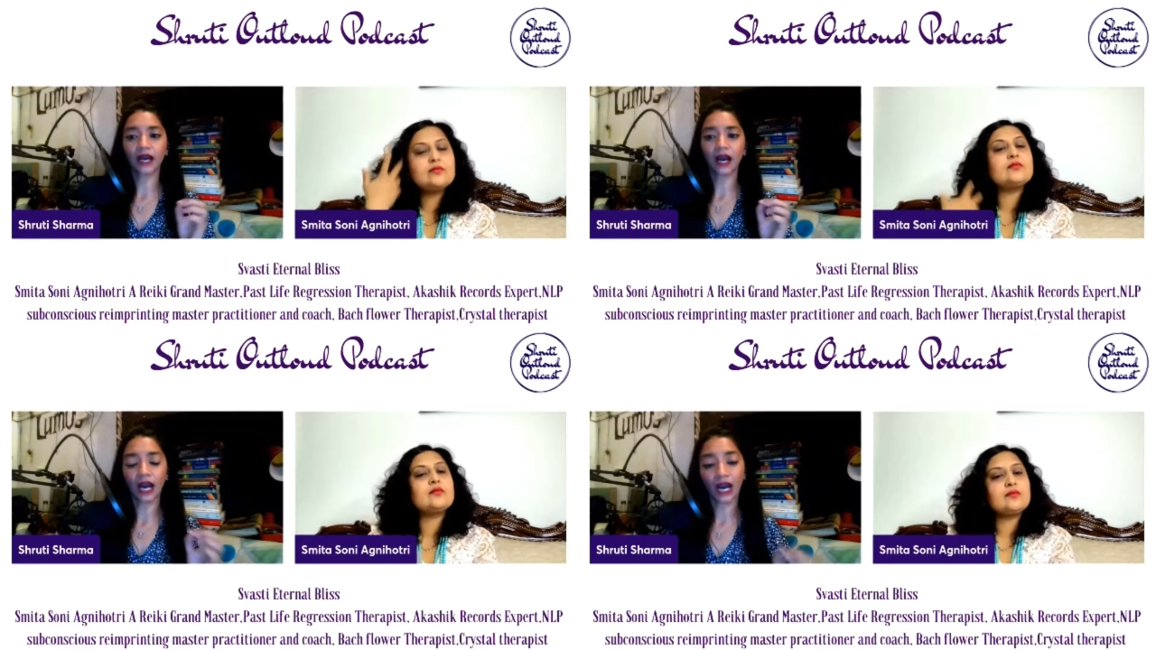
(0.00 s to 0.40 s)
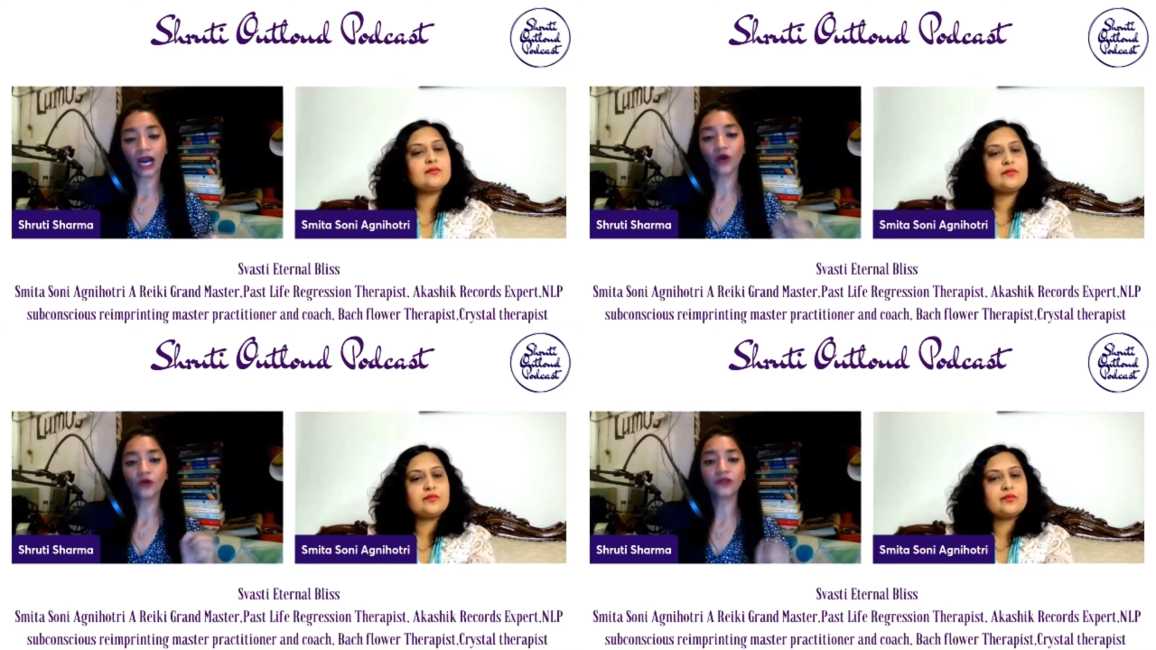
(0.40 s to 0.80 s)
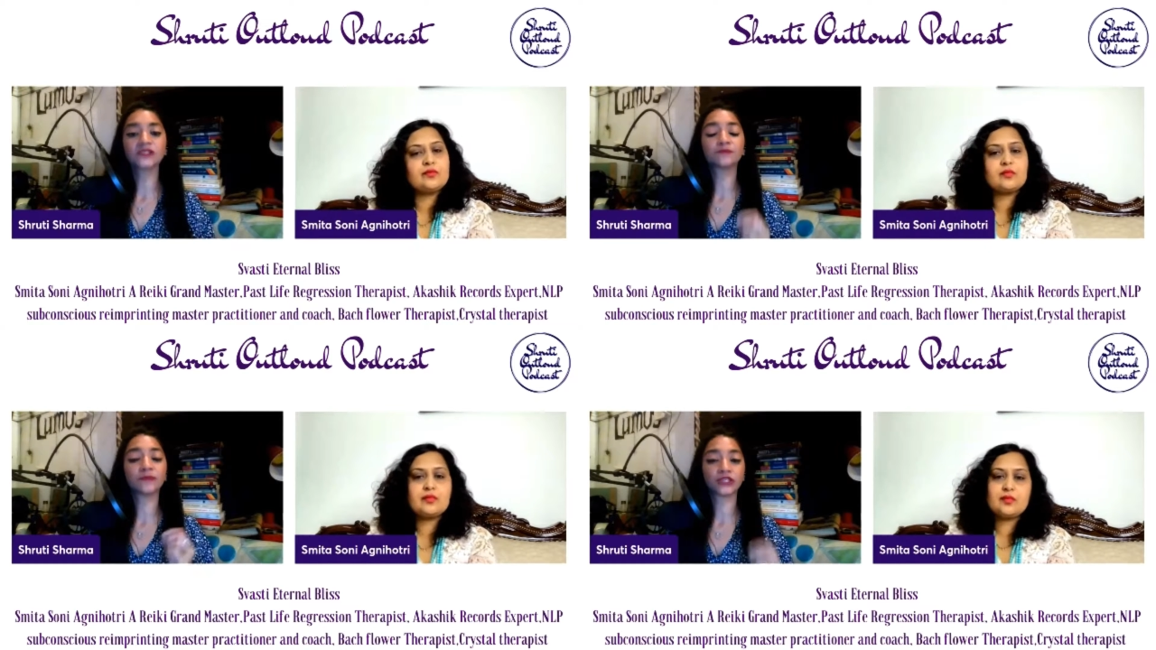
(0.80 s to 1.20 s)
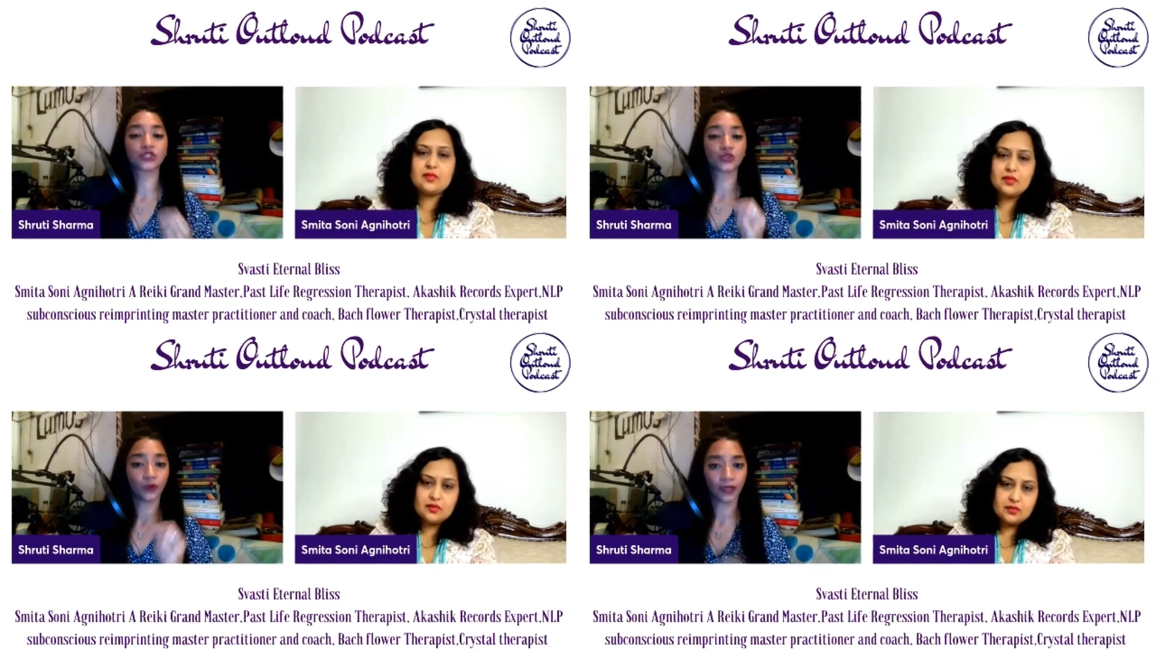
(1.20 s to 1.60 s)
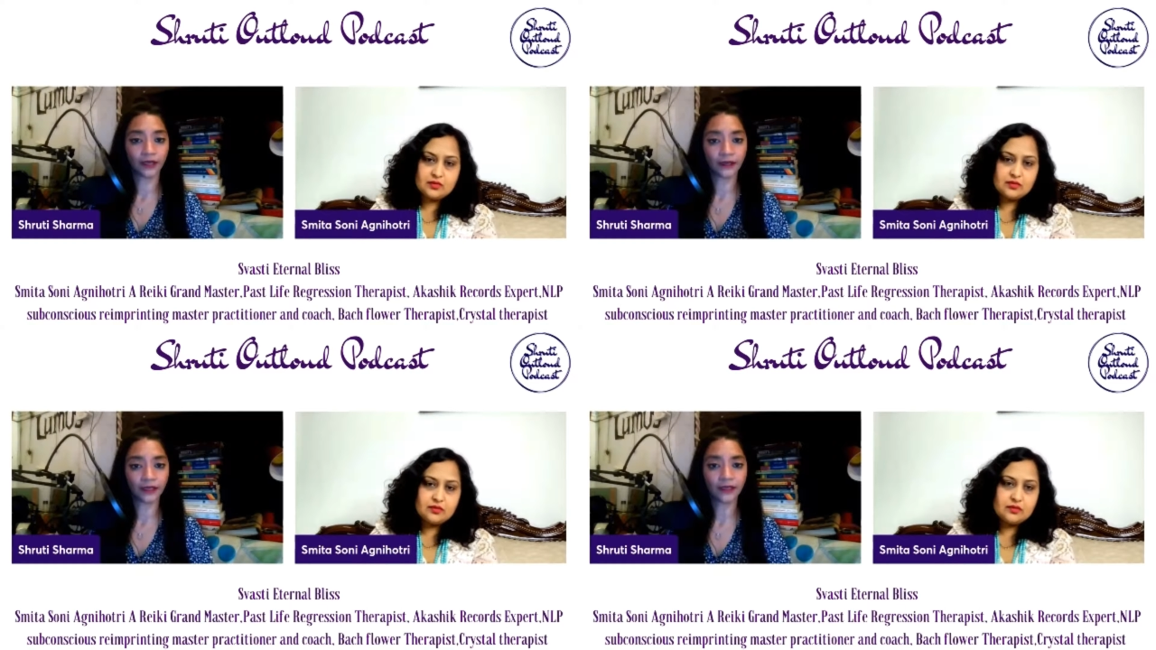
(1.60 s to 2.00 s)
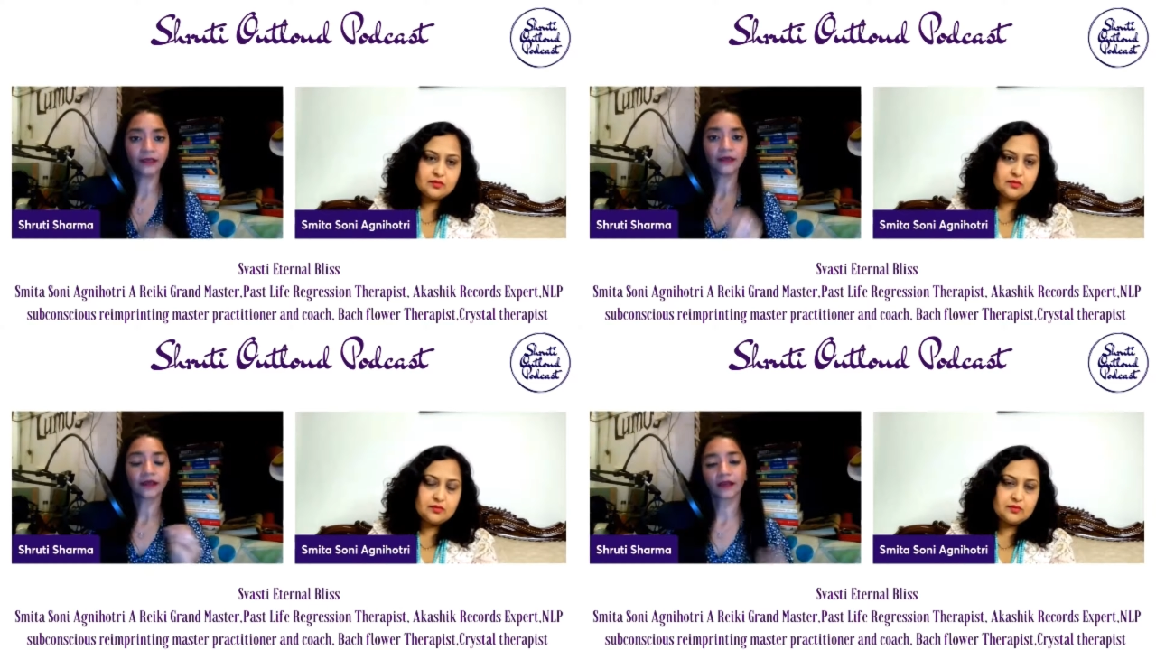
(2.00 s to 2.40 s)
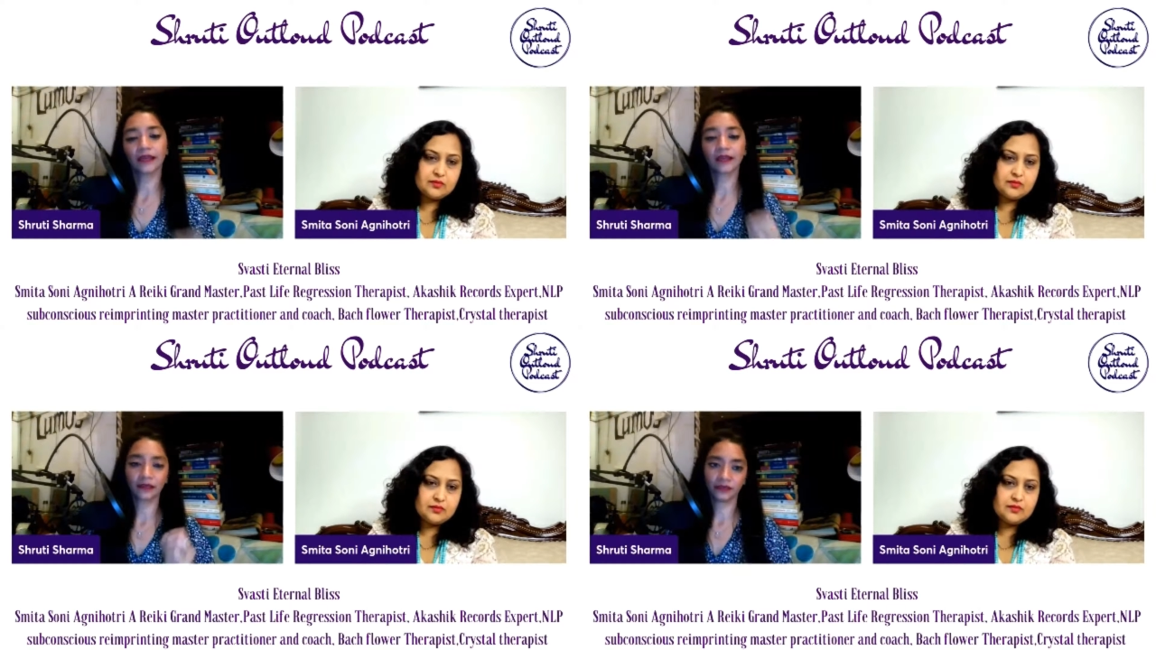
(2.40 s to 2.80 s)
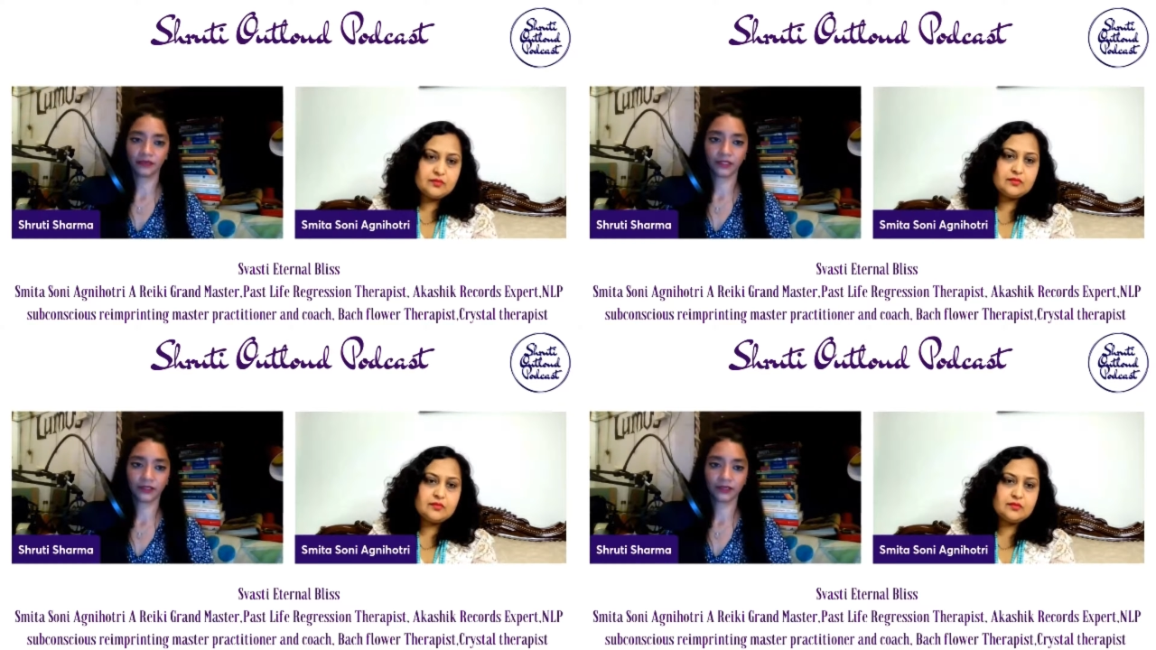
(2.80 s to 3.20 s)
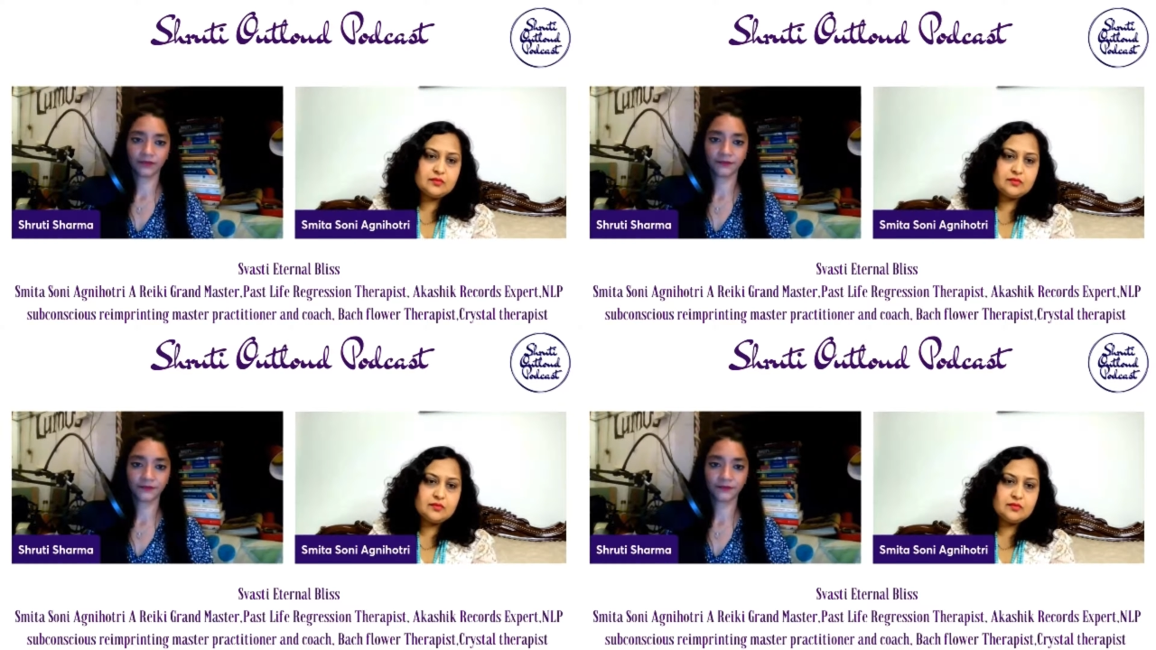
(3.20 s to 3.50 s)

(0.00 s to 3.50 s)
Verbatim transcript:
Speaker 1: how is spirituality connected with it?